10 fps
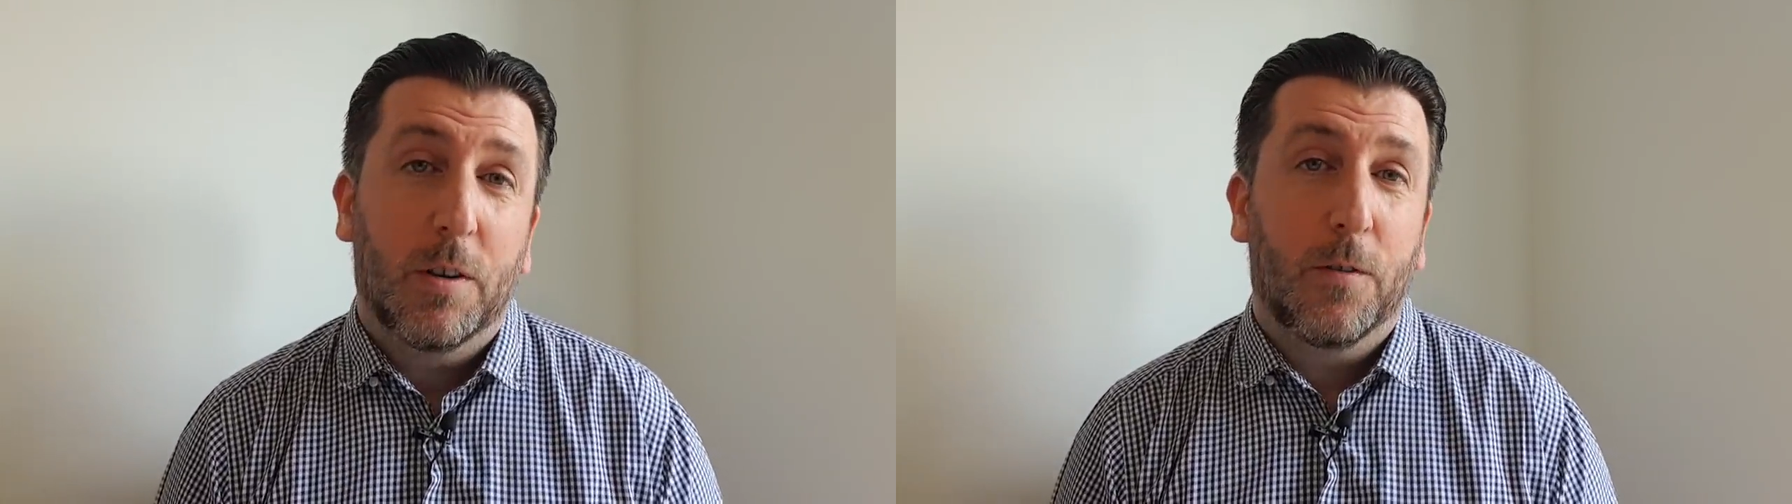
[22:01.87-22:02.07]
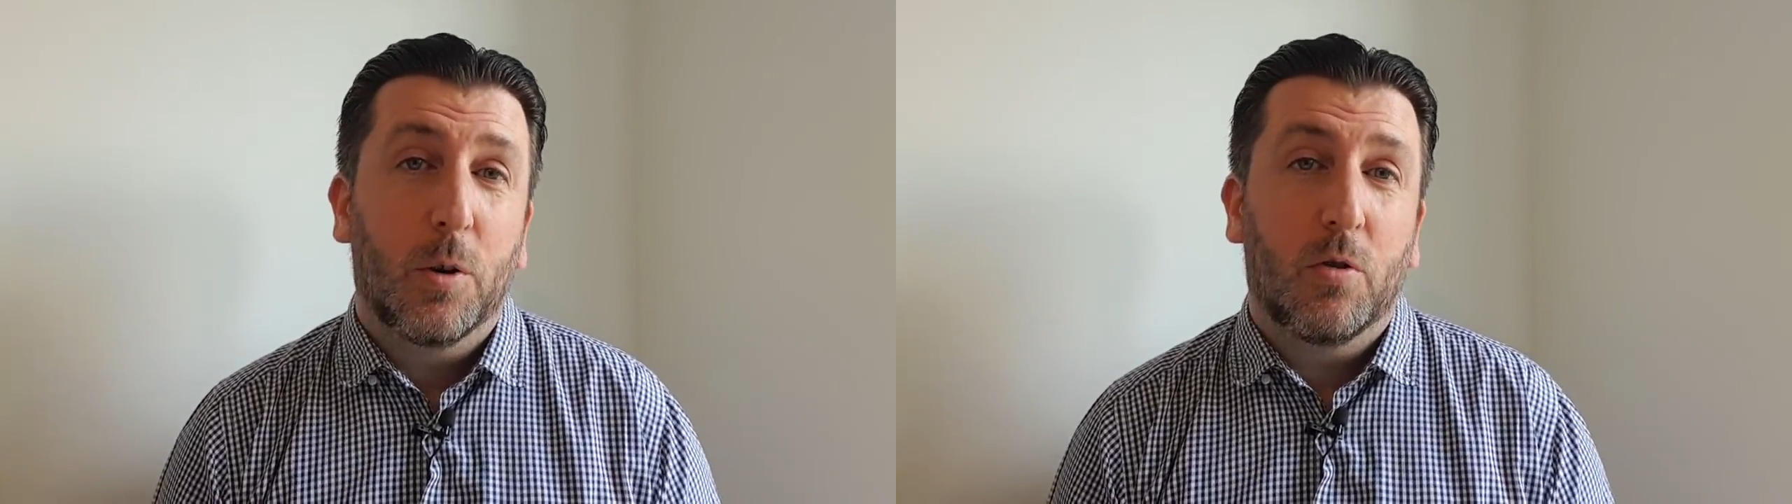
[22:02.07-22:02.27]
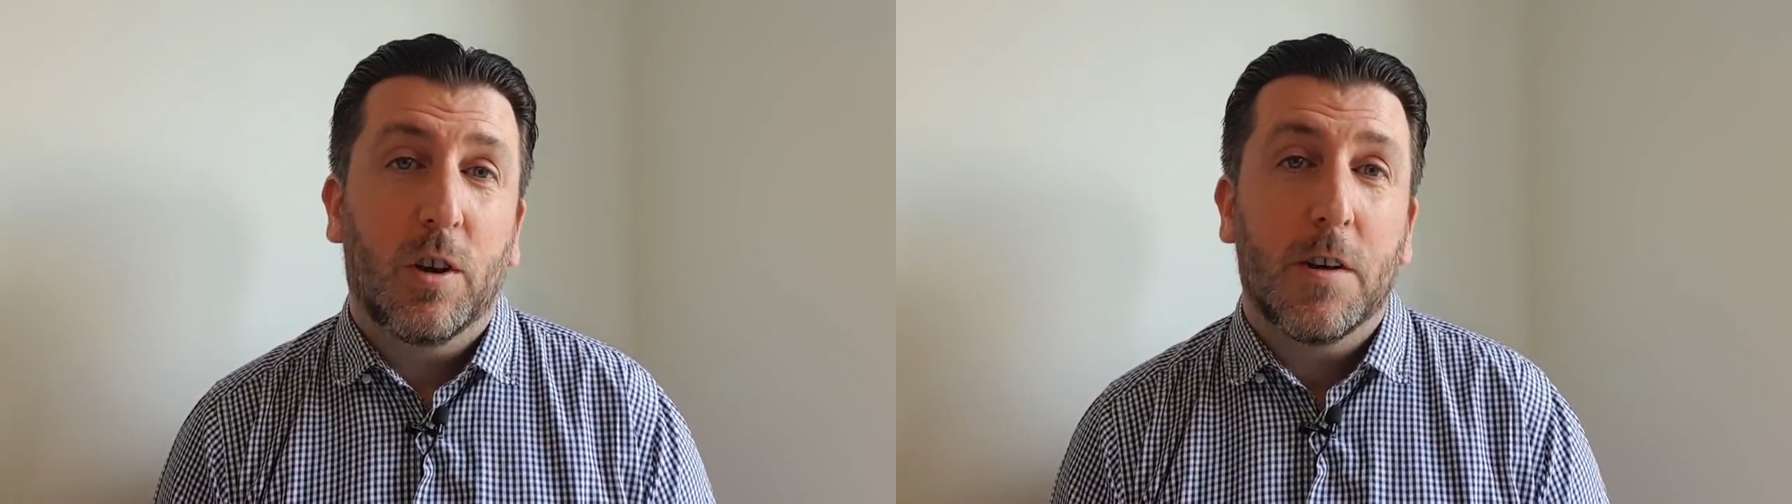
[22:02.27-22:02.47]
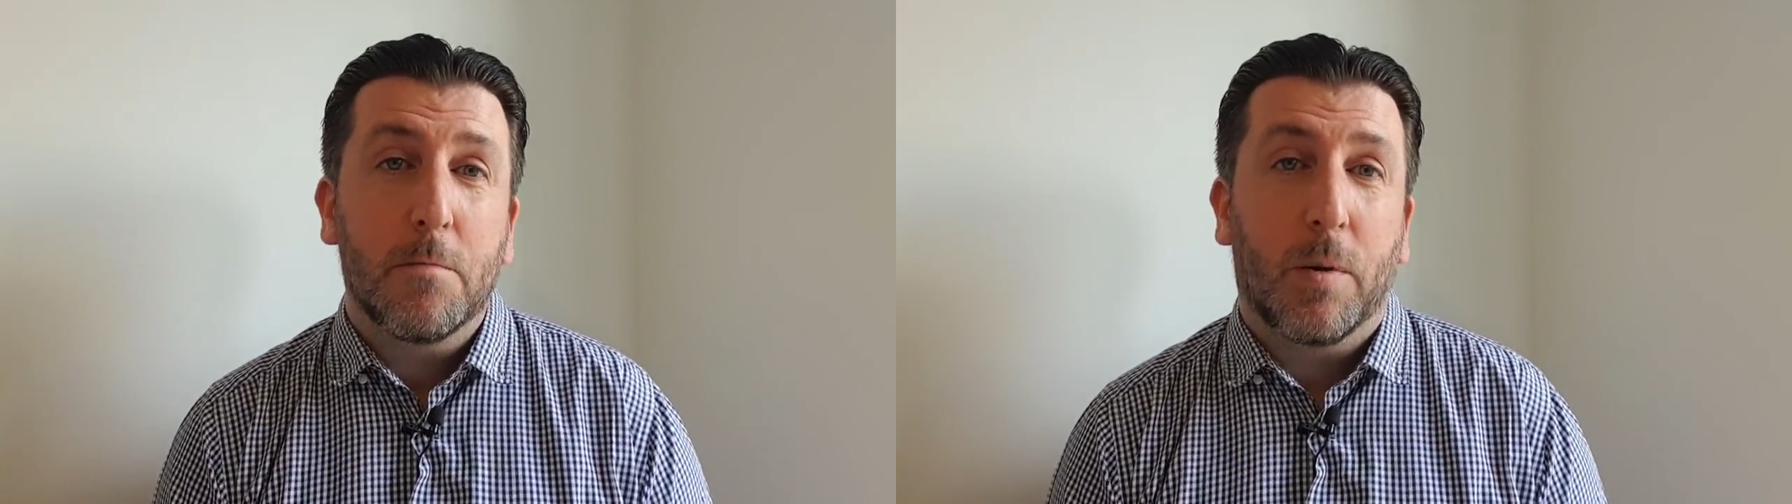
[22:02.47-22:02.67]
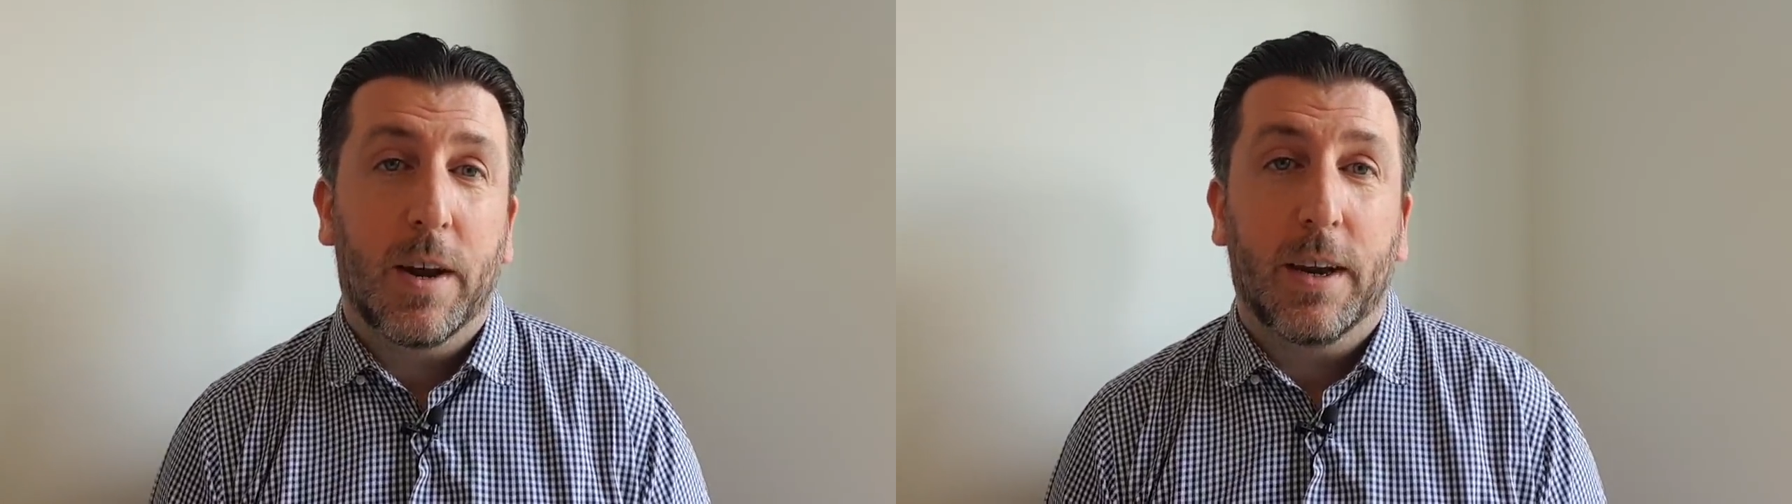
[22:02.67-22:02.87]
if you see
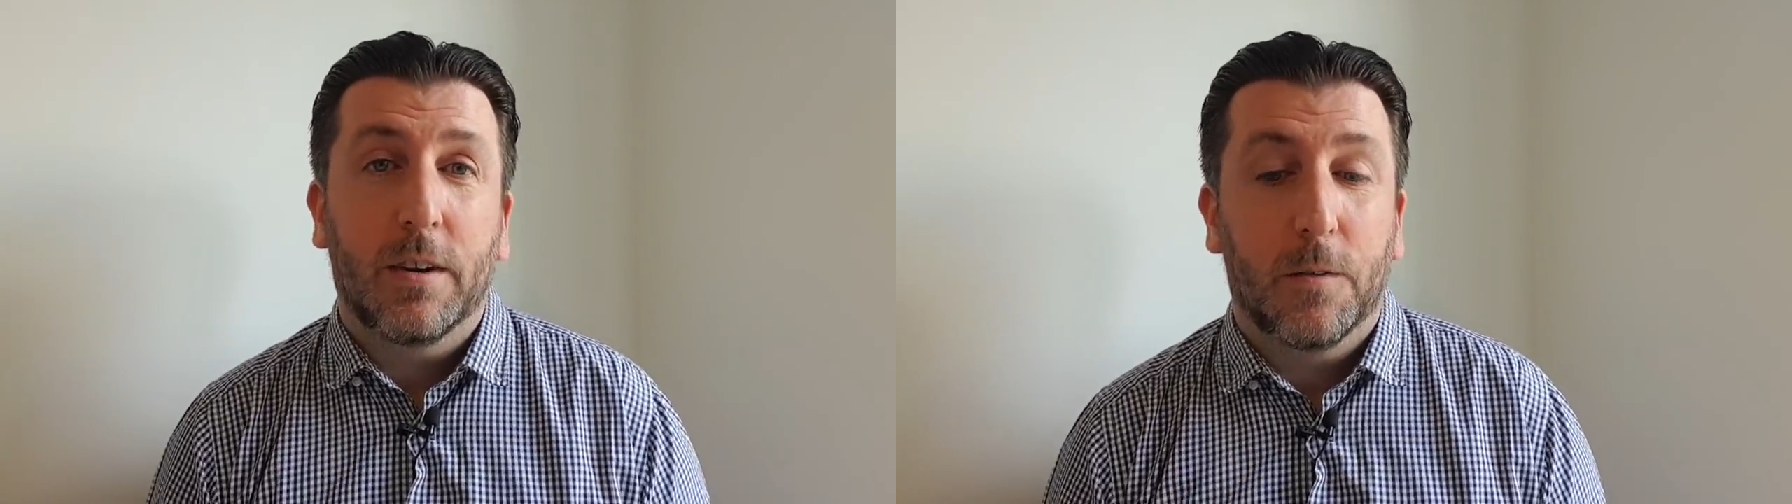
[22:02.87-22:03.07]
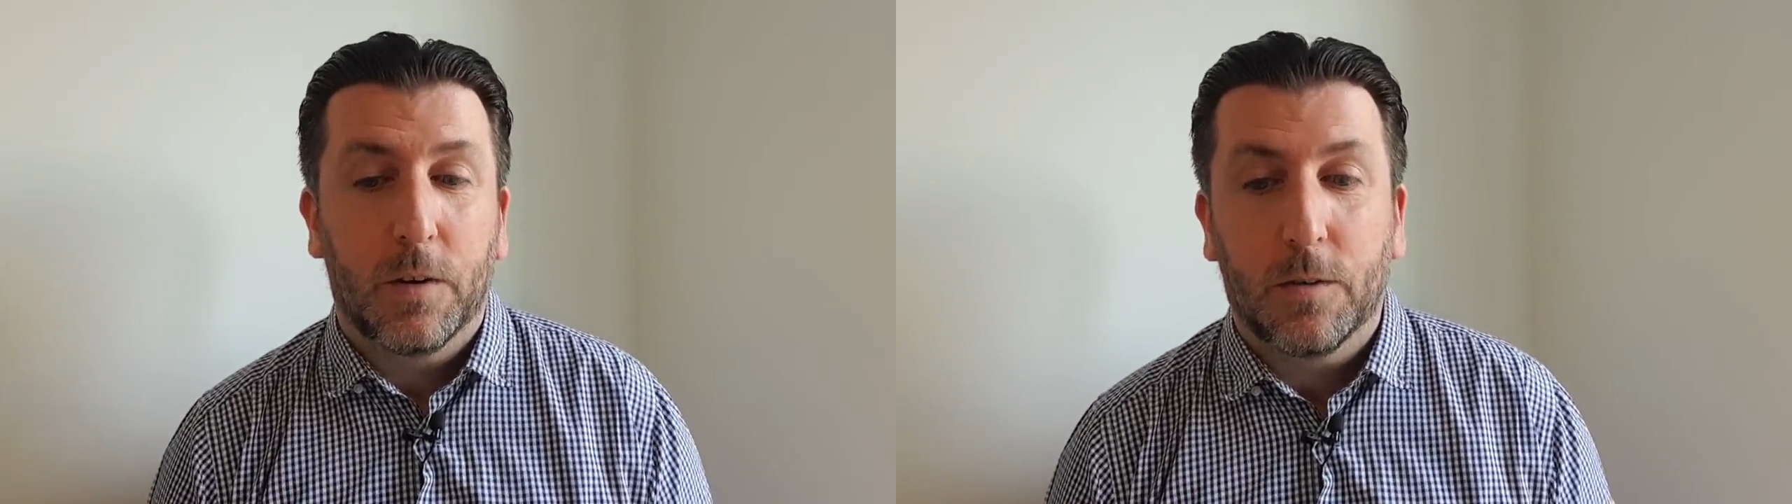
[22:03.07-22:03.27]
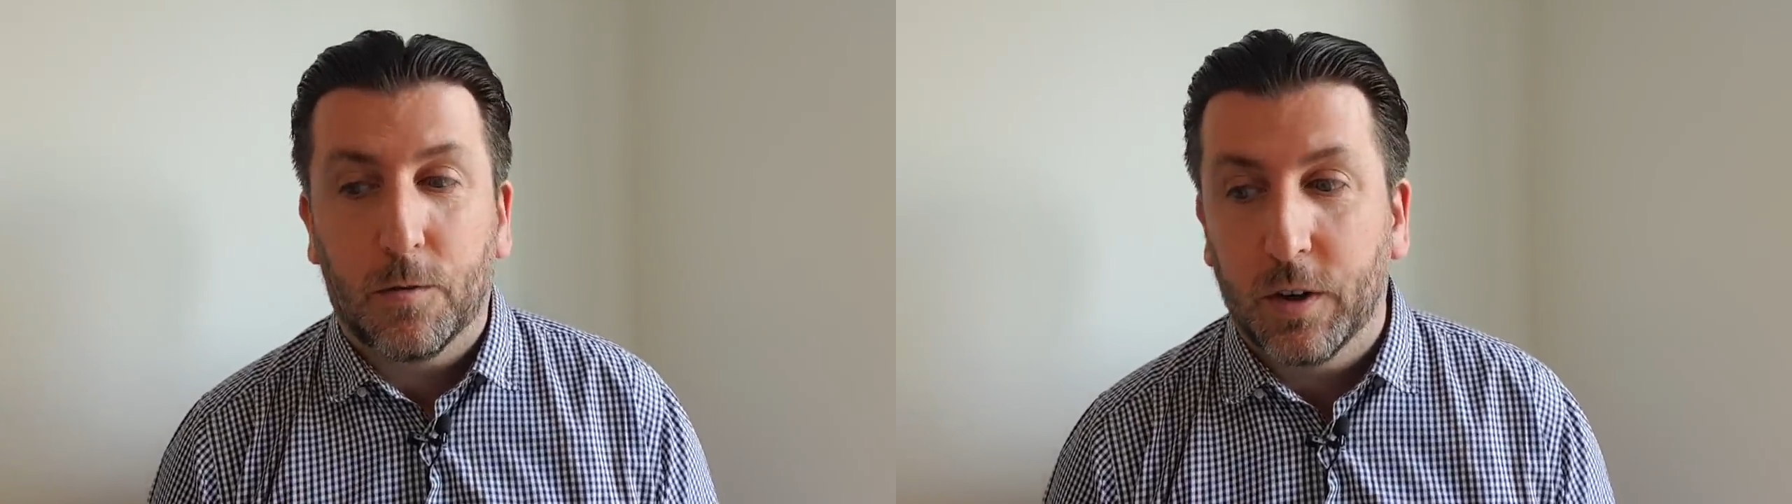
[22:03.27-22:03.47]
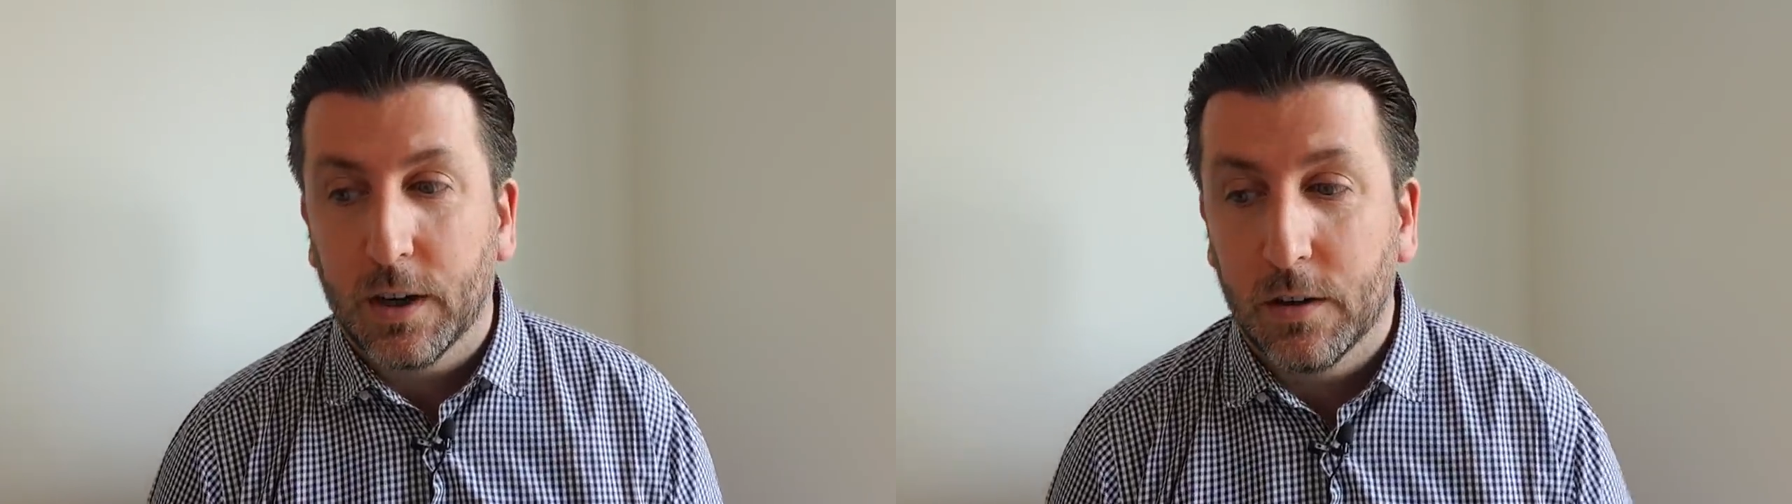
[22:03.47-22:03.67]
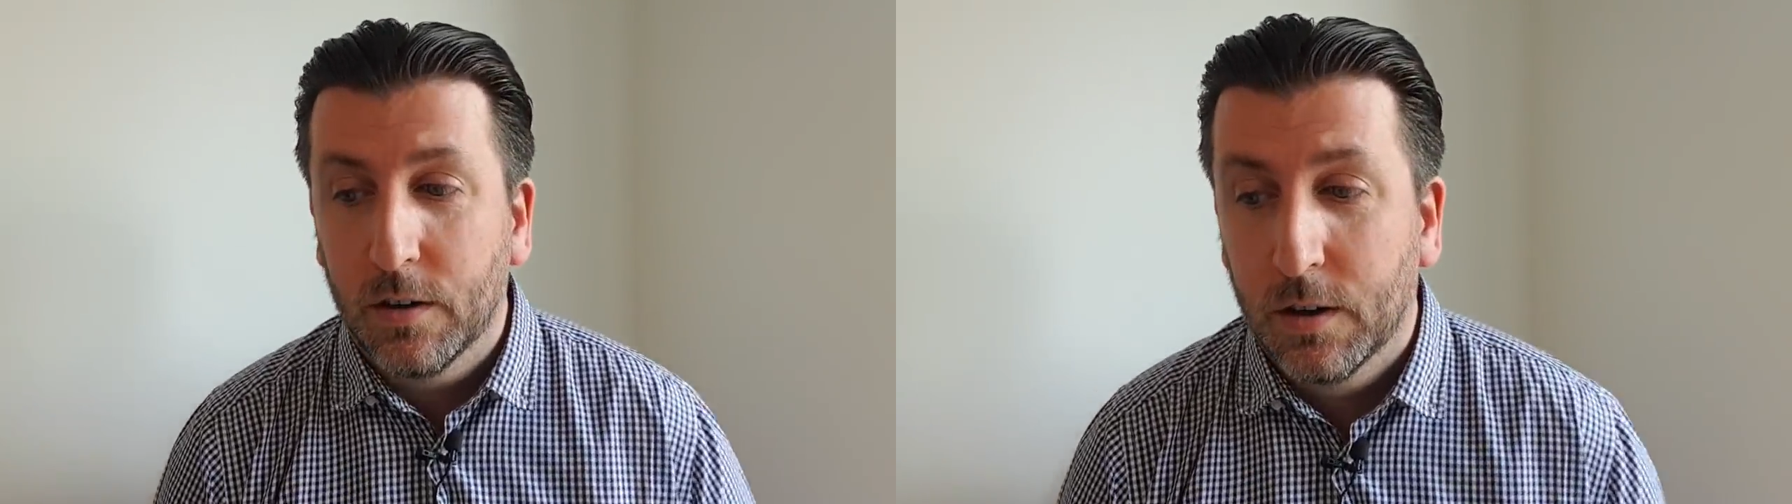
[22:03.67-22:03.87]
him playing in defence for
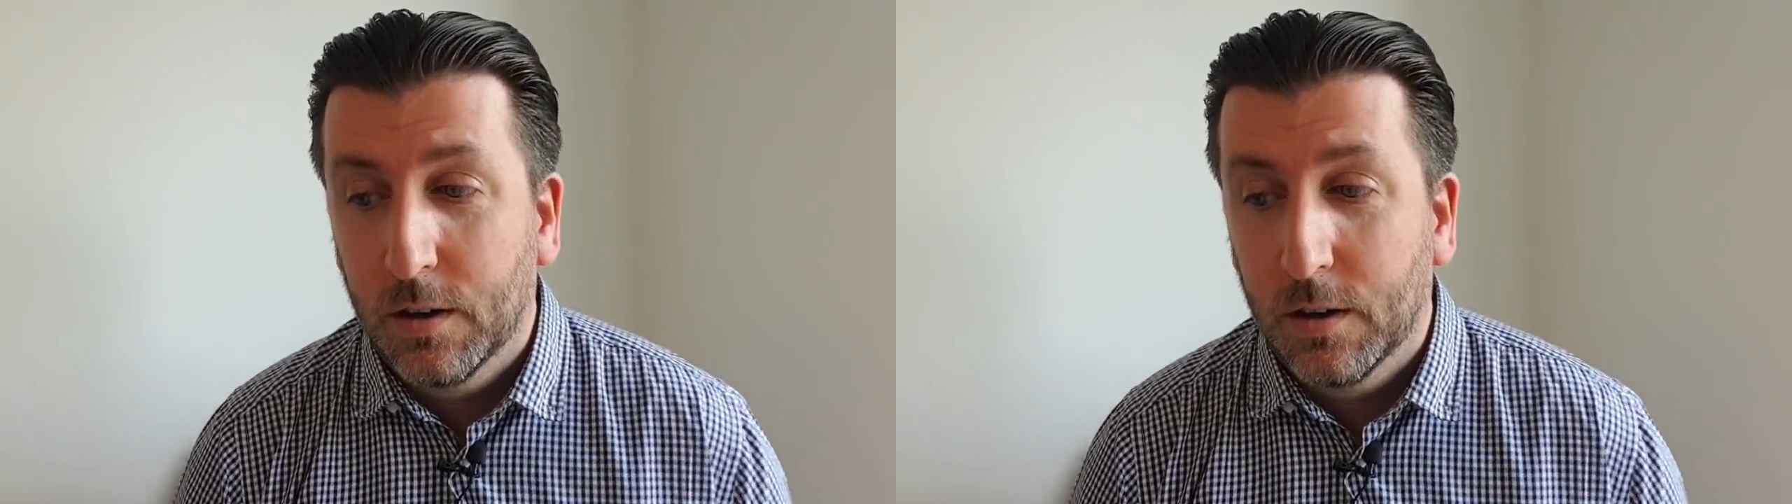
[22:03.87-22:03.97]
England.